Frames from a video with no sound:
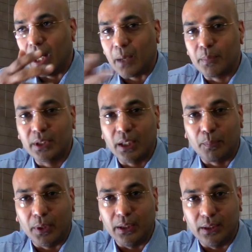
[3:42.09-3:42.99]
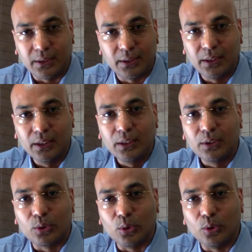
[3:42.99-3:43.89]
armchair players
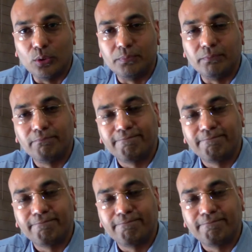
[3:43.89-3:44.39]
so